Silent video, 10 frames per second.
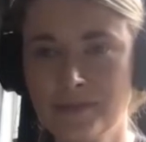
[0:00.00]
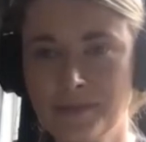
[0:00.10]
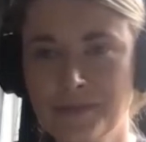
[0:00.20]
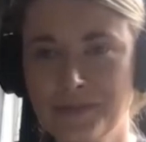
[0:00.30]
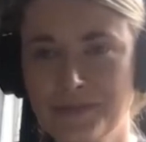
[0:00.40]

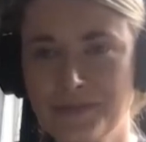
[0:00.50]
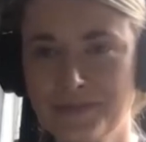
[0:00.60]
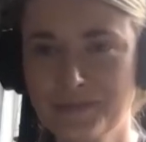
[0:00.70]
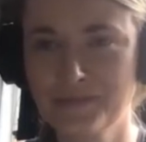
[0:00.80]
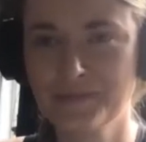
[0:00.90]

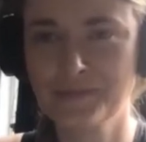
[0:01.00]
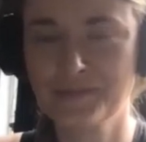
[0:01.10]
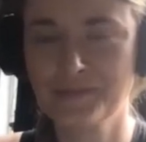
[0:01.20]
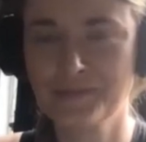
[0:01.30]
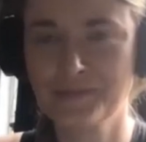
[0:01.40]

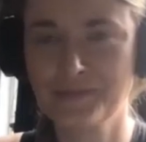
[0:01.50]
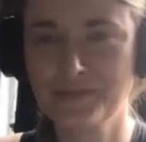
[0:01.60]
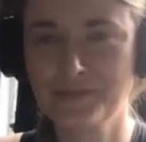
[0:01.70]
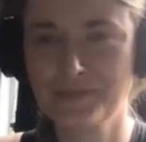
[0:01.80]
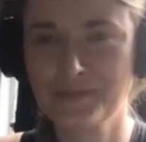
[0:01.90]

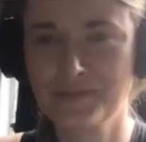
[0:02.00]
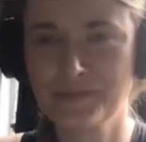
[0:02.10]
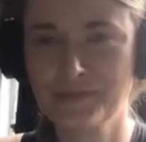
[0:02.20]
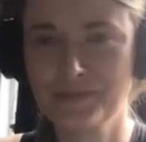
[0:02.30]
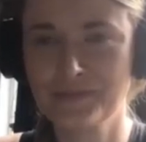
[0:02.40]

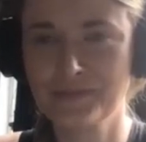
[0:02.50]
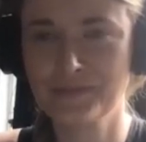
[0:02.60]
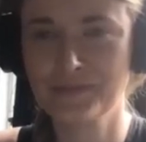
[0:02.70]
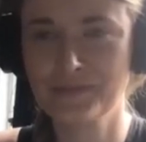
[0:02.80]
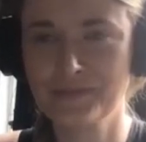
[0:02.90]

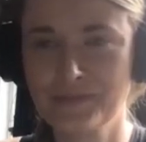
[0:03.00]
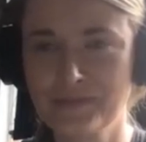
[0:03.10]
No words are spoken by the person on screen.